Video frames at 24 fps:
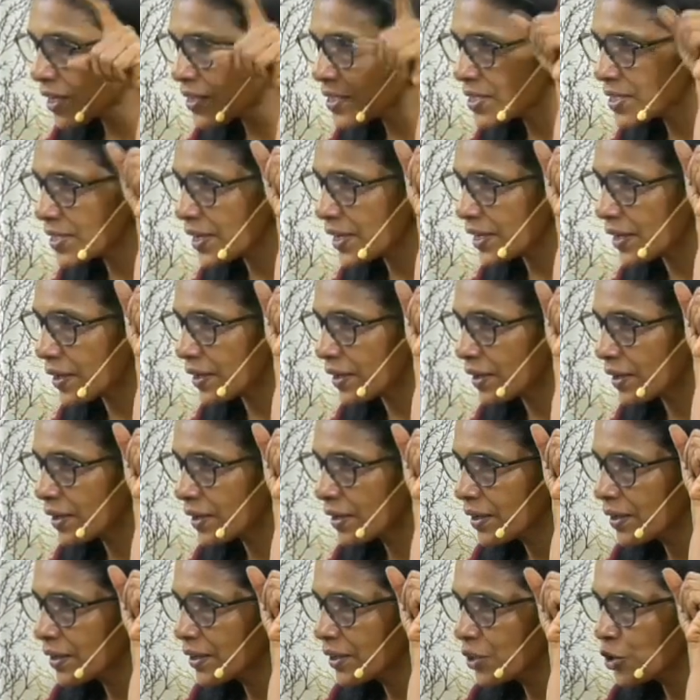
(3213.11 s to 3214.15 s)
and see.
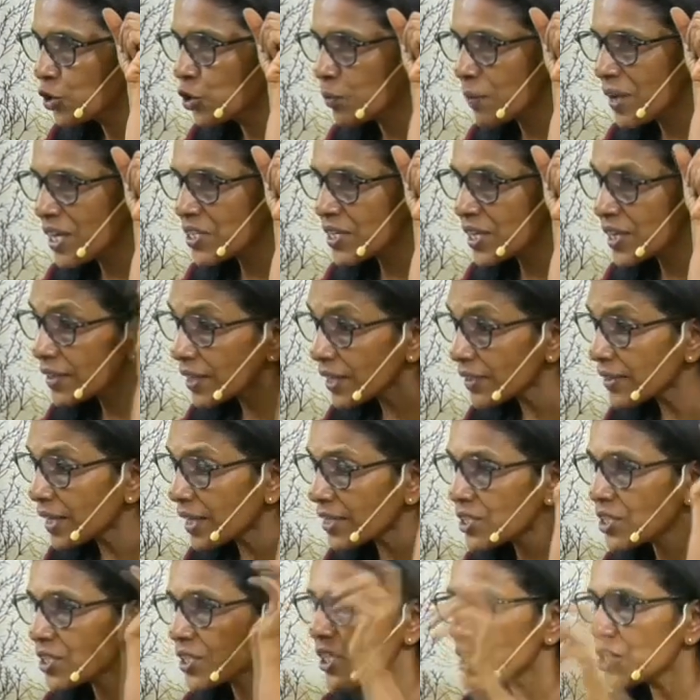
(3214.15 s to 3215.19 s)
You may say that
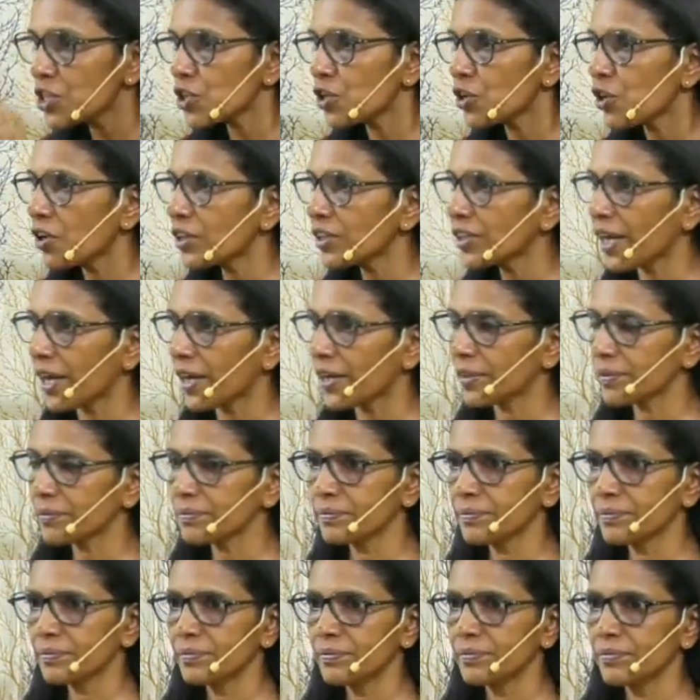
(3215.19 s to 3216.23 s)
that sin is not there.
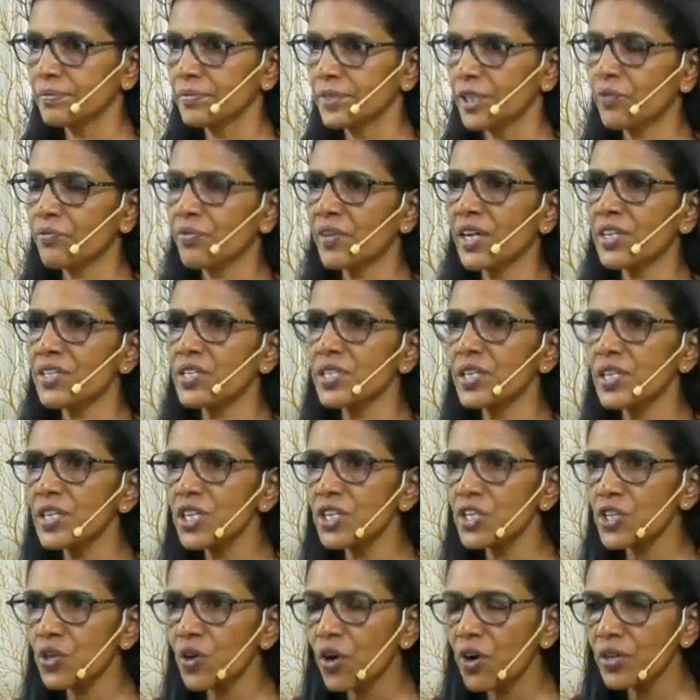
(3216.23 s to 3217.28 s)
If that sin
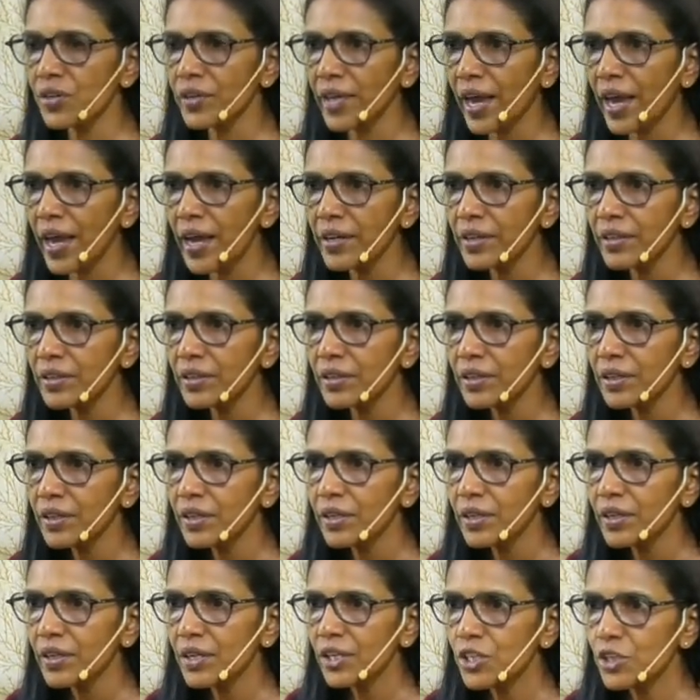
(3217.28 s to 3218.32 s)
is not there,
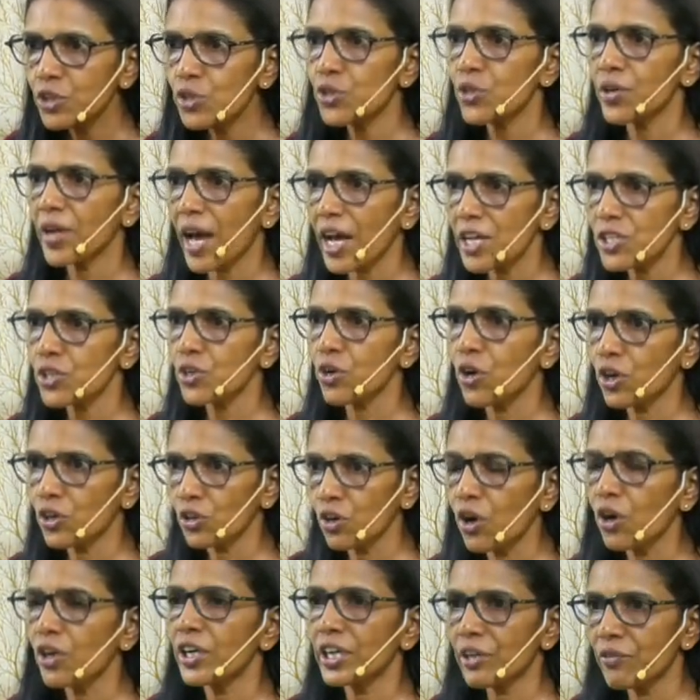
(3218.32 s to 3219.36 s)
you should ask God,
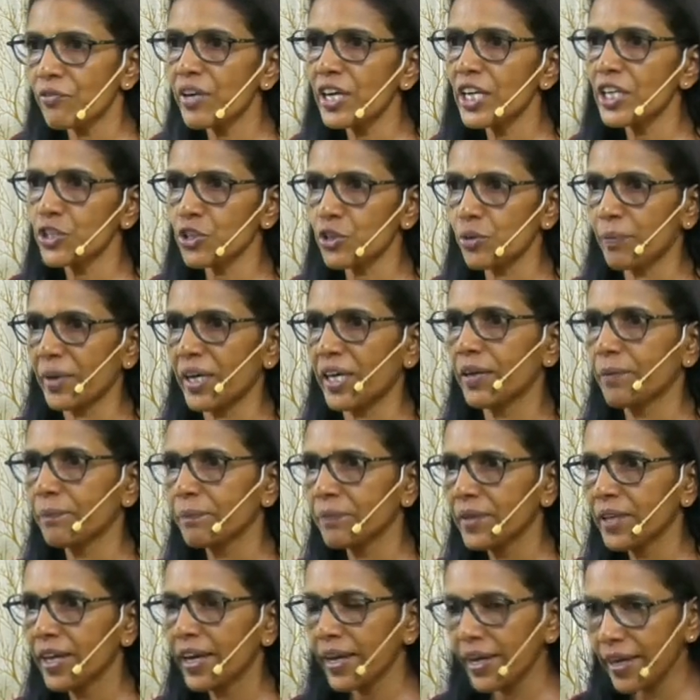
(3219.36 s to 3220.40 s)
God reveal to me,
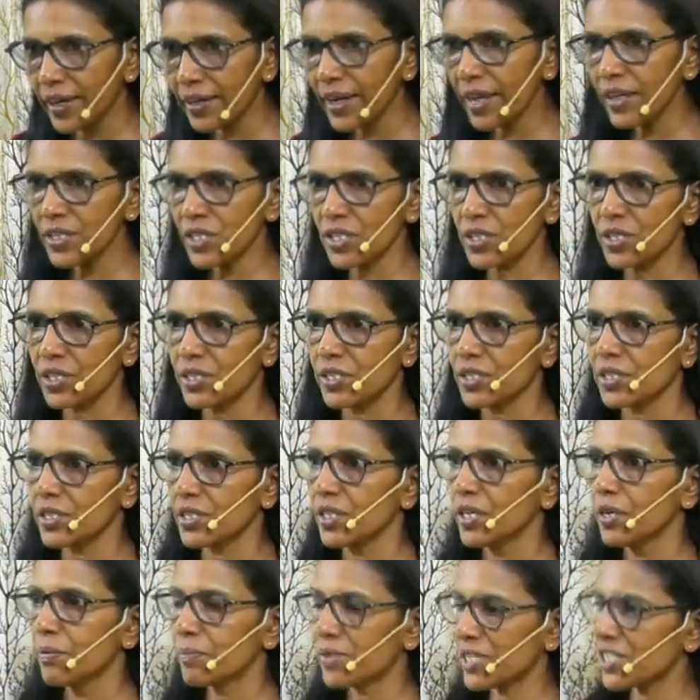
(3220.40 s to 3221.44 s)
hidden sins,
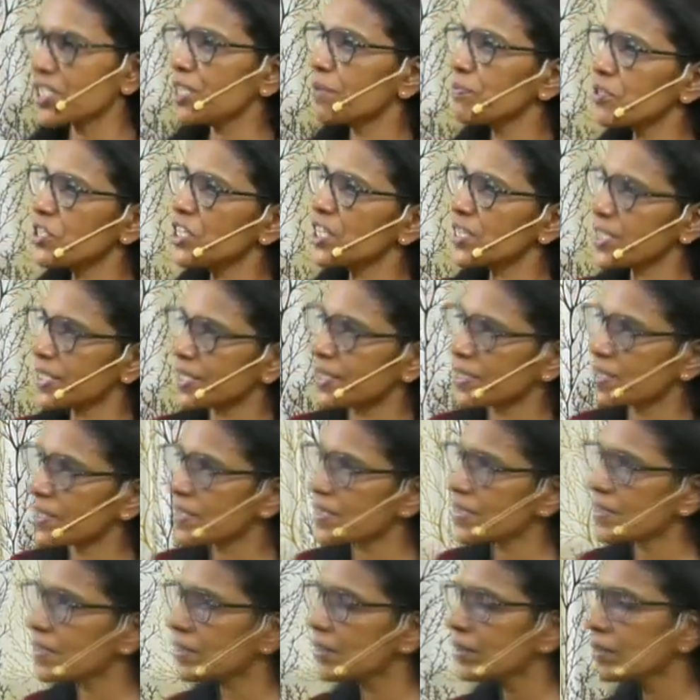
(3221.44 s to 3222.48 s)
presumptuous
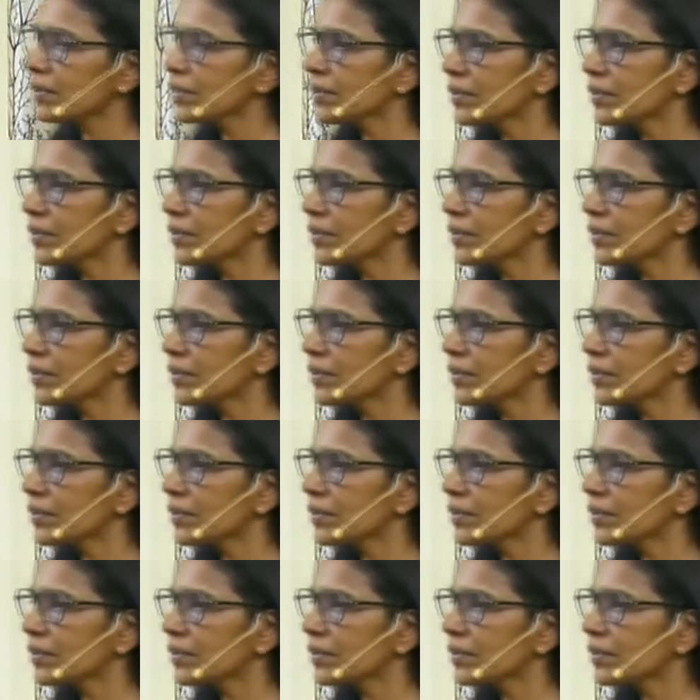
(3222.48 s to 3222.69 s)
sins,